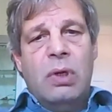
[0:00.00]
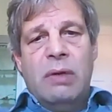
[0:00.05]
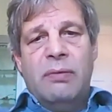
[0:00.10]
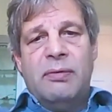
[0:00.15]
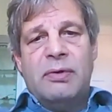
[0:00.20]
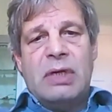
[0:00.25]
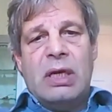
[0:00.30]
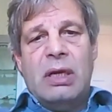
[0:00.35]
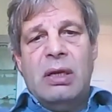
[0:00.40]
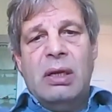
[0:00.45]

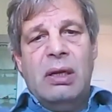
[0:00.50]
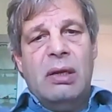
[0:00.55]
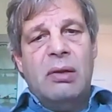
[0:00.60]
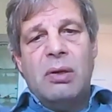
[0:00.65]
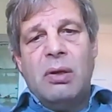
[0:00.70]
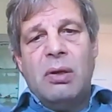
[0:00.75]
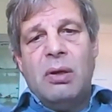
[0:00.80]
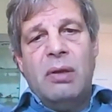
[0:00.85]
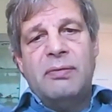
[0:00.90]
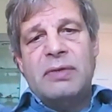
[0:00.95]
If they, you
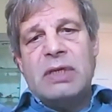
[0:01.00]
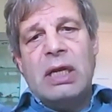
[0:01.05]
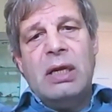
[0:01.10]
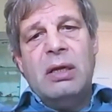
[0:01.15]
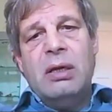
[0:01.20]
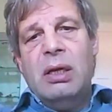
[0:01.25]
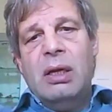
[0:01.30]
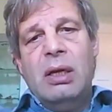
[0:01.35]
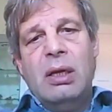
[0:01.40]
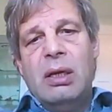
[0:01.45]
know, if
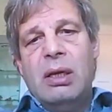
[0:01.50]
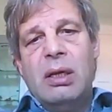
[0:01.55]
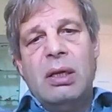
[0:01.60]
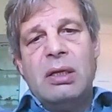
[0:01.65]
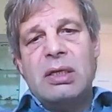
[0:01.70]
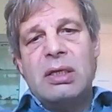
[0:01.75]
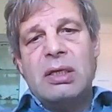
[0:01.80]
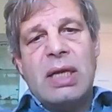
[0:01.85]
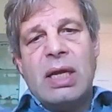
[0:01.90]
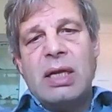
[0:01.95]
they
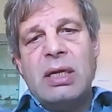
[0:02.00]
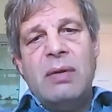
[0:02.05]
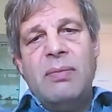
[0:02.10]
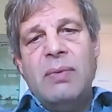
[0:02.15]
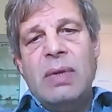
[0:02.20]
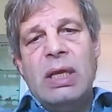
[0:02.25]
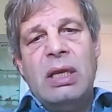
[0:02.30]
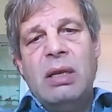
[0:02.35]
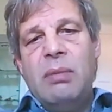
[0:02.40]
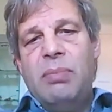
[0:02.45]
study
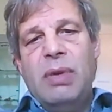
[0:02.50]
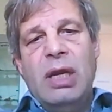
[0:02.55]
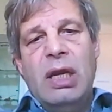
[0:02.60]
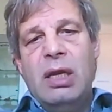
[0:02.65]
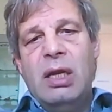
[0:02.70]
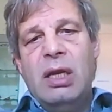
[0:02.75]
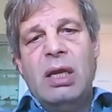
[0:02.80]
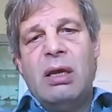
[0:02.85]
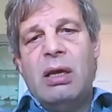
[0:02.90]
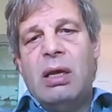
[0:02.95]

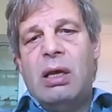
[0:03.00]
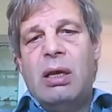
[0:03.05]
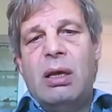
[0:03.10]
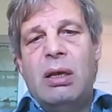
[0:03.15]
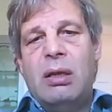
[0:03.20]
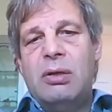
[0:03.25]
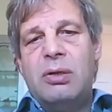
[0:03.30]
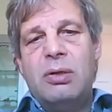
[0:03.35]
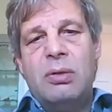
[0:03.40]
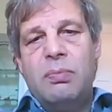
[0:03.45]

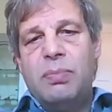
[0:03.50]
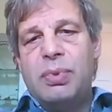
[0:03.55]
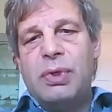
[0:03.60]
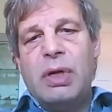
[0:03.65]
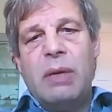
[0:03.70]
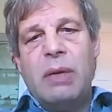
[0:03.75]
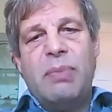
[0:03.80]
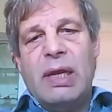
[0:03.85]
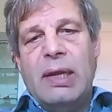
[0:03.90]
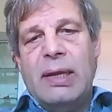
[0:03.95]
Wikipedia to
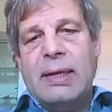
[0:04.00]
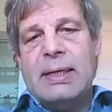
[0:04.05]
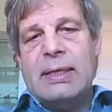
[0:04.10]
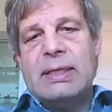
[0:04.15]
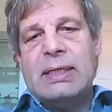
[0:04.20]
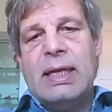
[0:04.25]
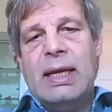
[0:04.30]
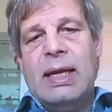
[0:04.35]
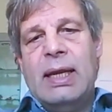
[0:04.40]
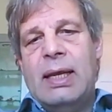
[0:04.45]
prepare
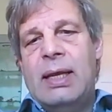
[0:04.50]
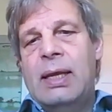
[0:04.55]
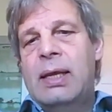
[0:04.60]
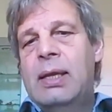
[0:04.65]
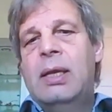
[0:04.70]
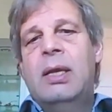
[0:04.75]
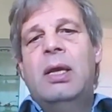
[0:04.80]
their